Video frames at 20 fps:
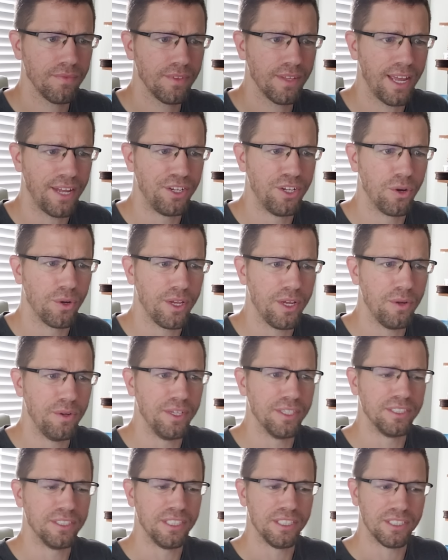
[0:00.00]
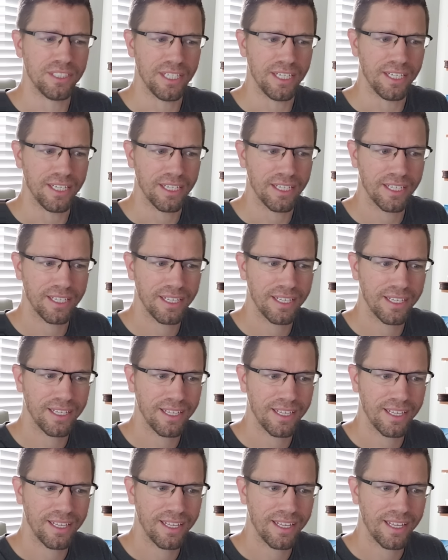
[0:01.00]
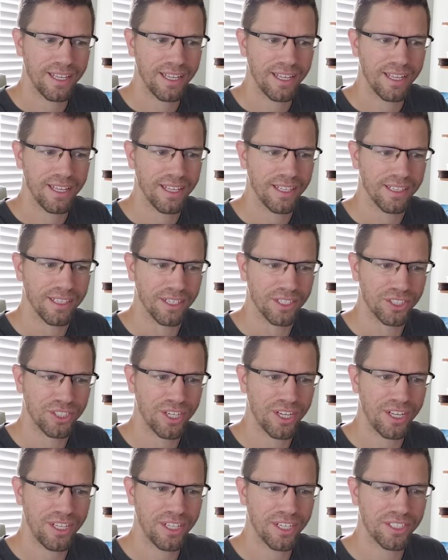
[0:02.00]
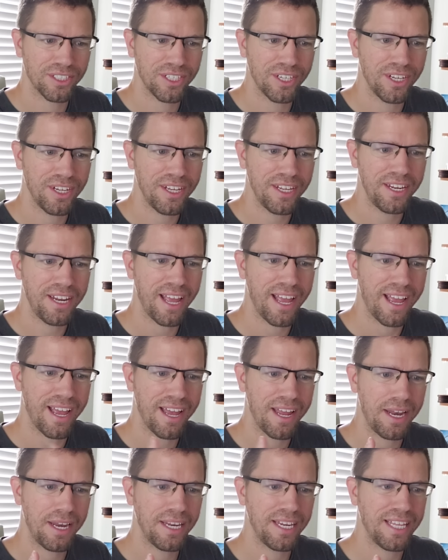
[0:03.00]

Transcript: at Tokyo Disney Sea? Looks good, looks good, and